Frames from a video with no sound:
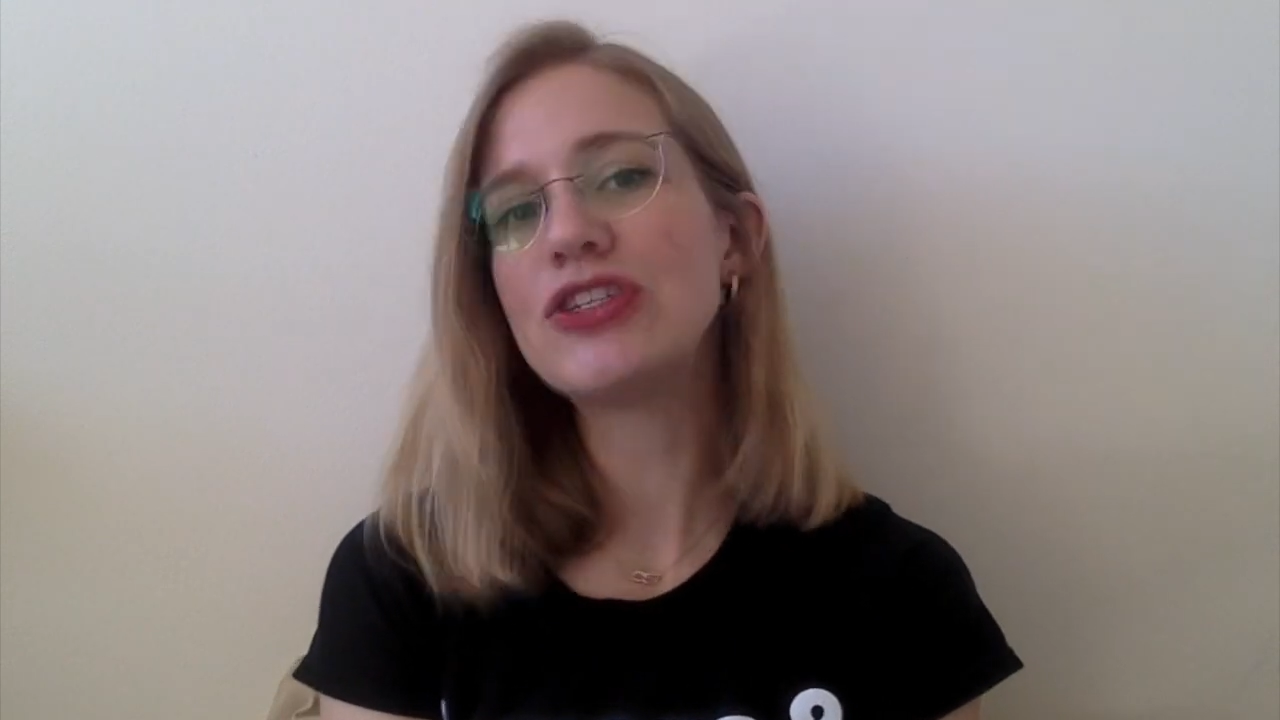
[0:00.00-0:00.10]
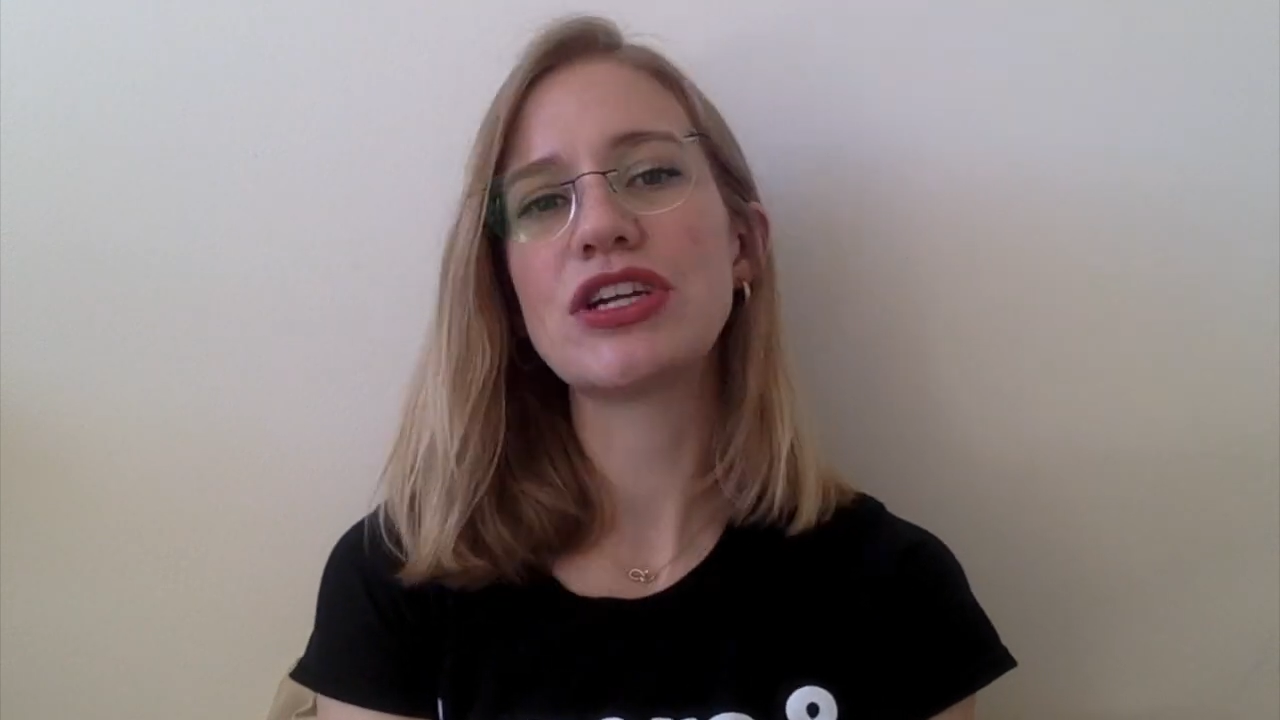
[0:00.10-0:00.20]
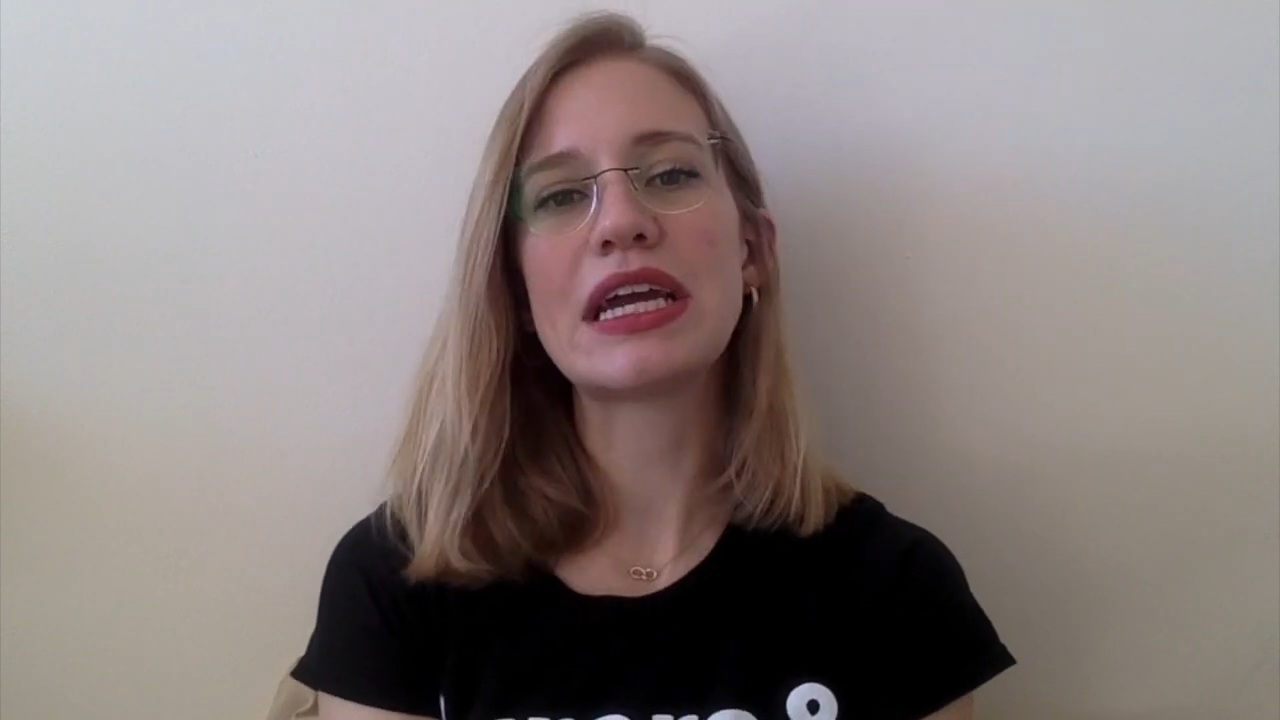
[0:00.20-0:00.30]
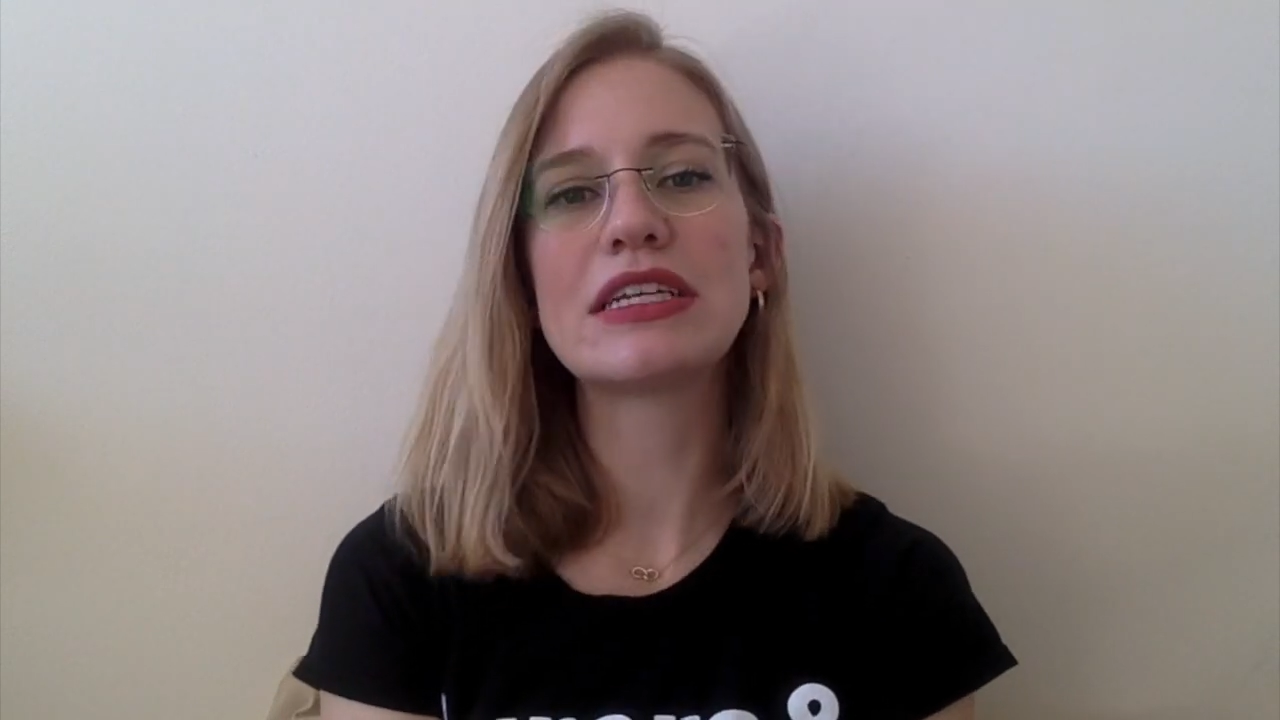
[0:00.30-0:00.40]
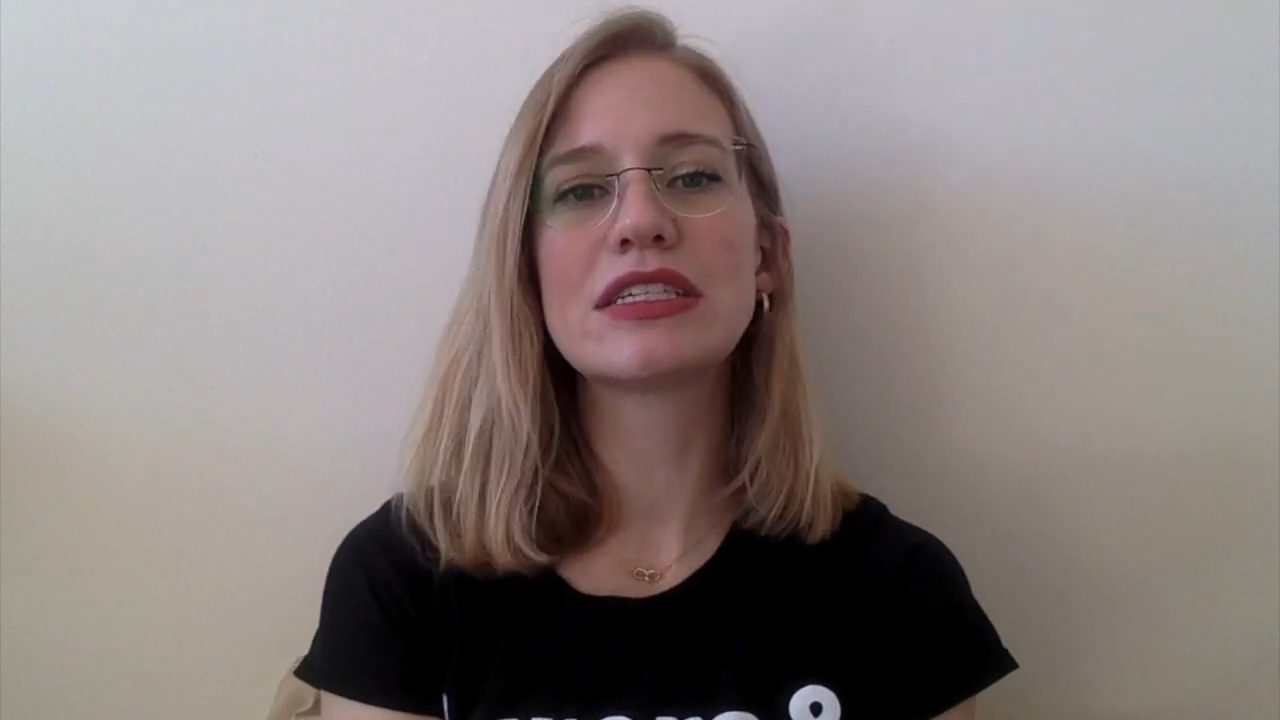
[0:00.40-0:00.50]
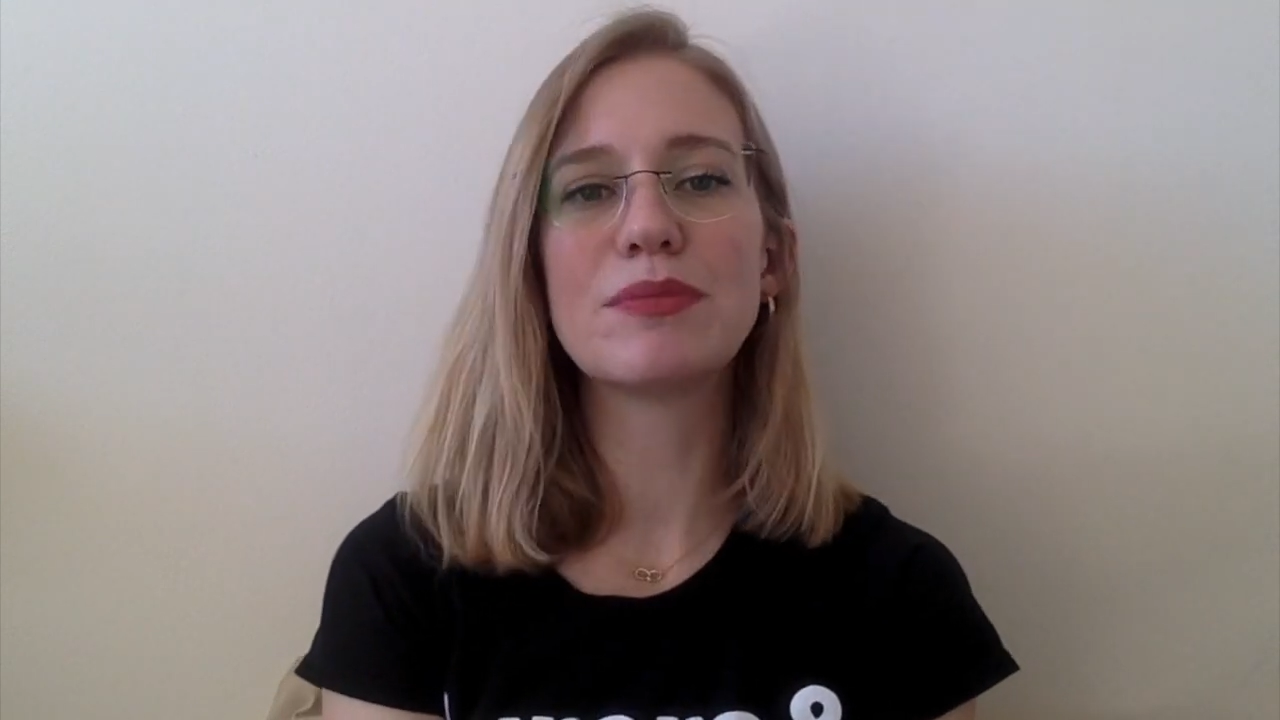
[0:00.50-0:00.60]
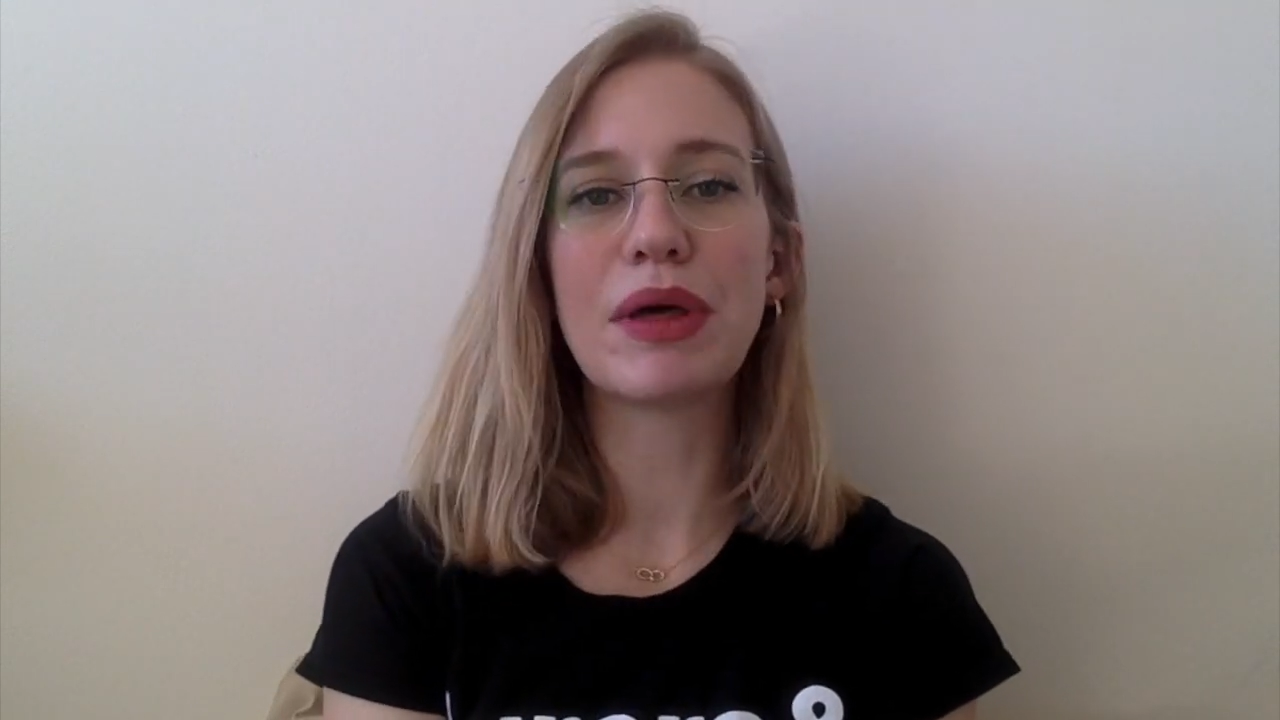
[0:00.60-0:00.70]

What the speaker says: change the